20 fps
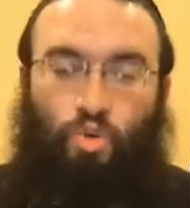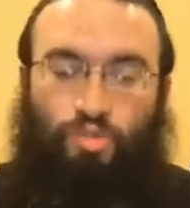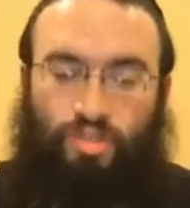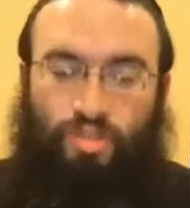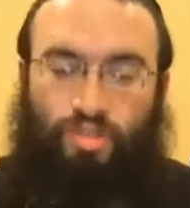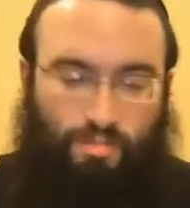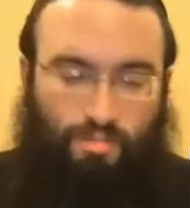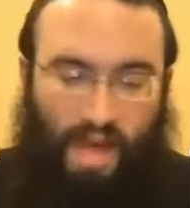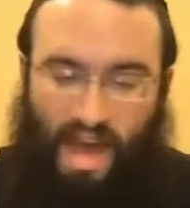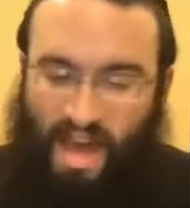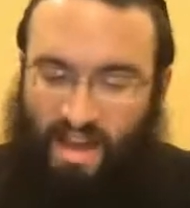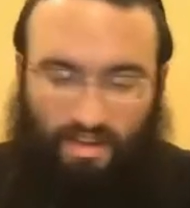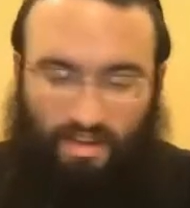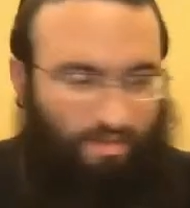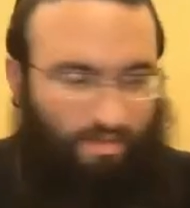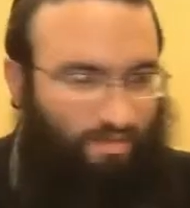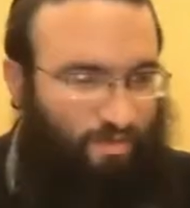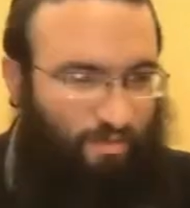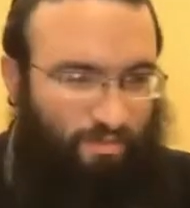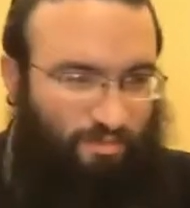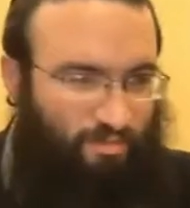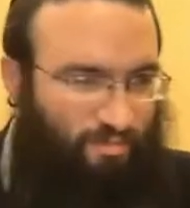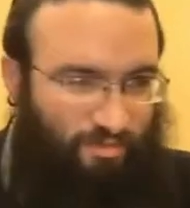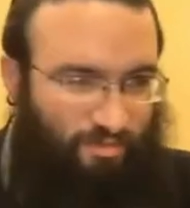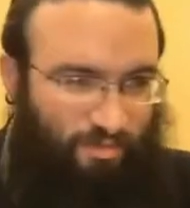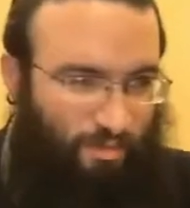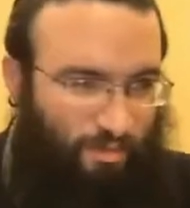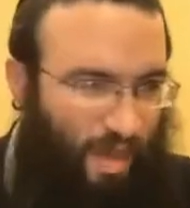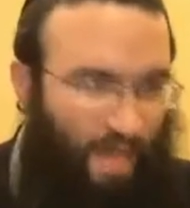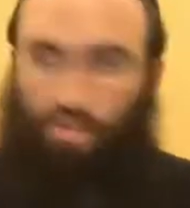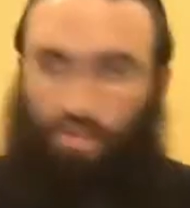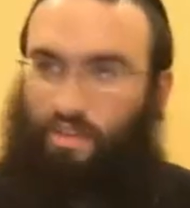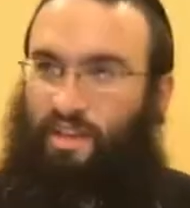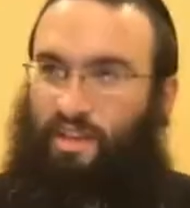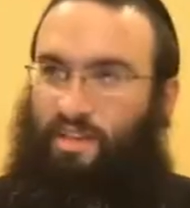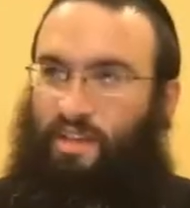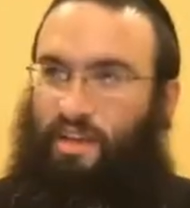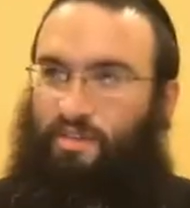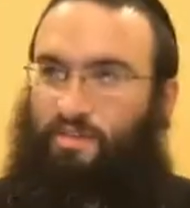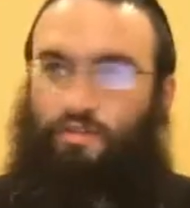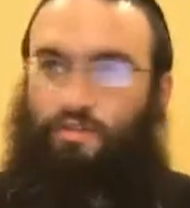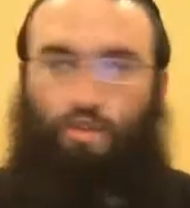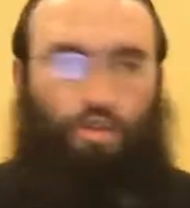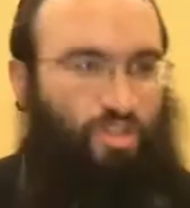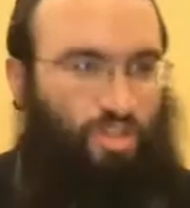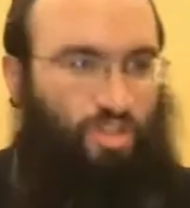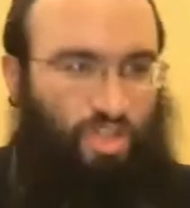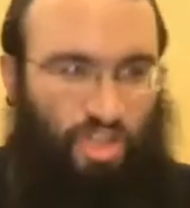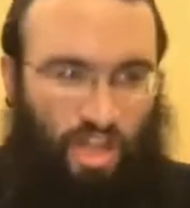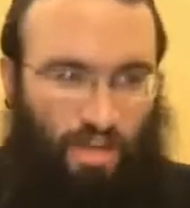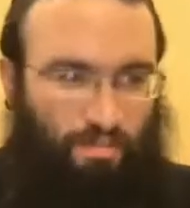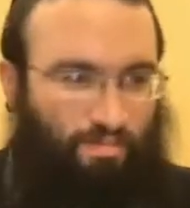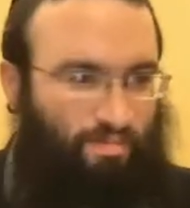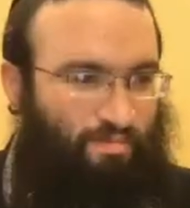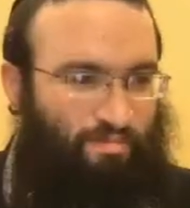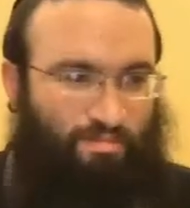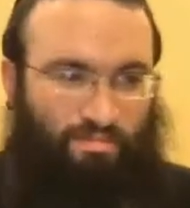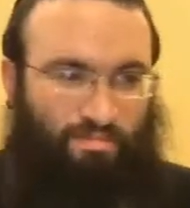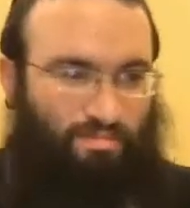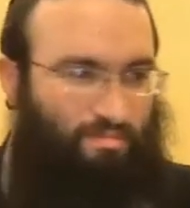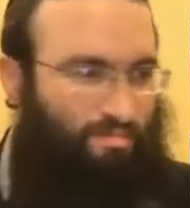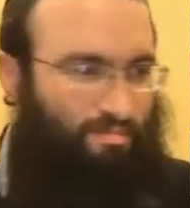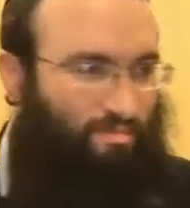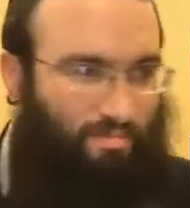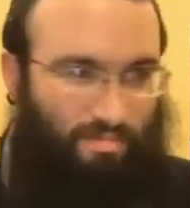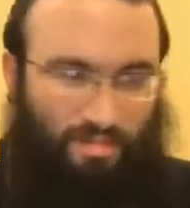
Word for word: hold us back from, from everything in life. What is Hashem?